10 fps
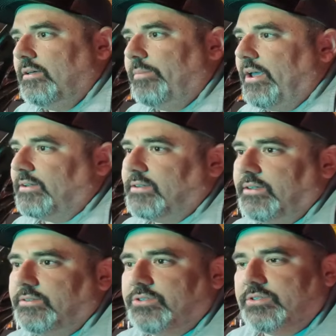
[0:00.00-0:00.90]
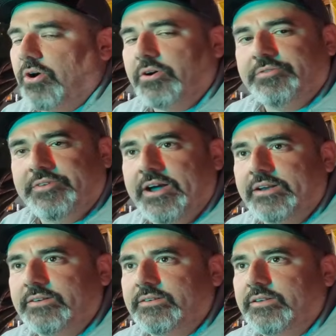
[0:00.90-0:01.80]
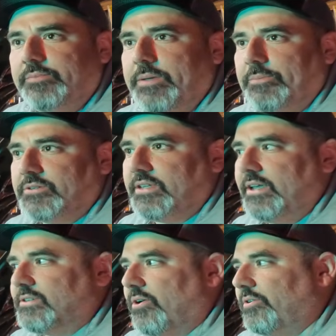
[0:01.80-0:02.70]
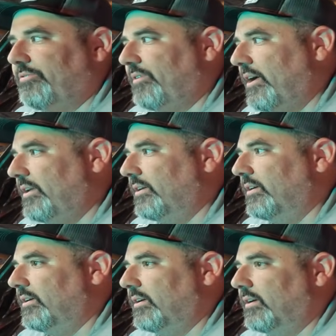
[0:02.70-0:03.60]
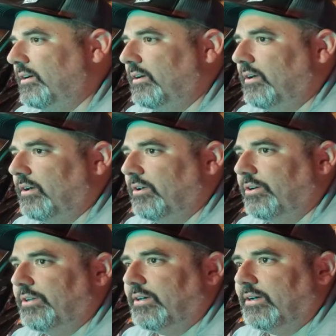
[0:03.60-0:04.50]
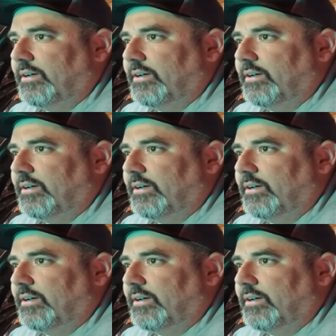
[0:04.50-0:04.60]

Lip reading: man, it's just hard to find. People say it's hard to find a good